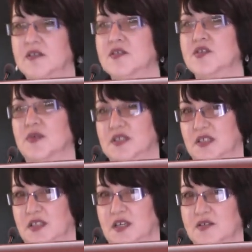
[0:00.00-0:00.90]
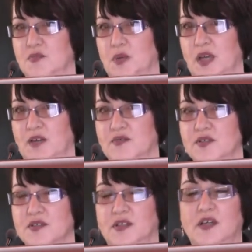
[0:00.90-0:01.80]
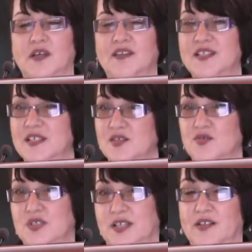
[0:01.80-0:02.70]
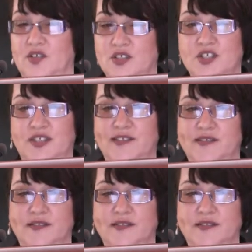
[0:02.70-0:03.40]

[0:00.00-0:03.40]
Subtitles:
to £20,000. This is all technology.